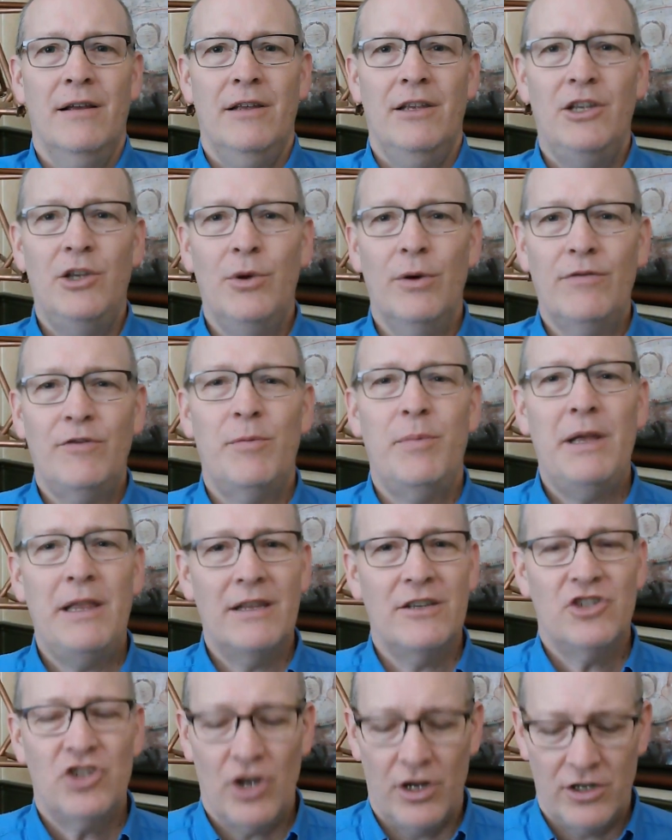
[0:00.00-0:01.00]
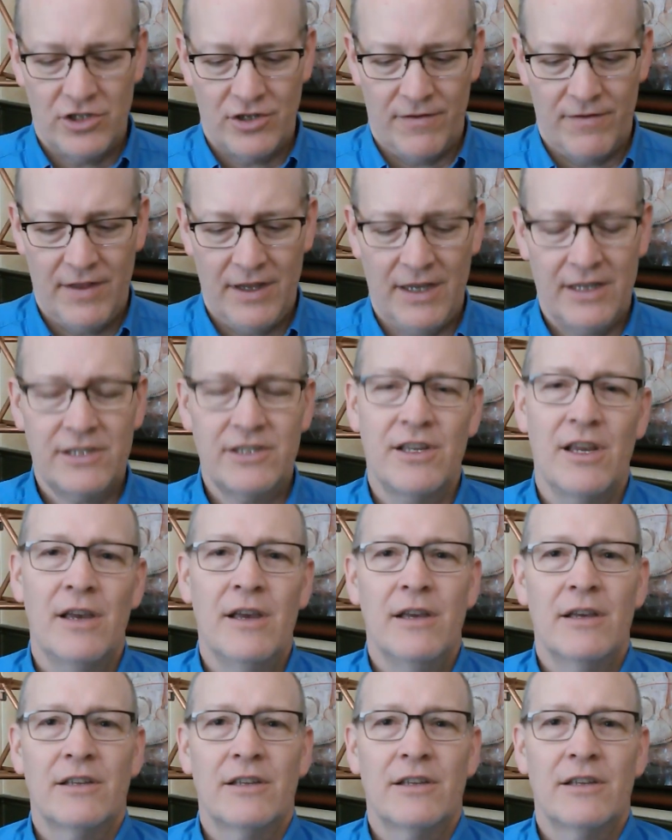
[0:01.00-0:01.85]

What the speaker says: the judge of this.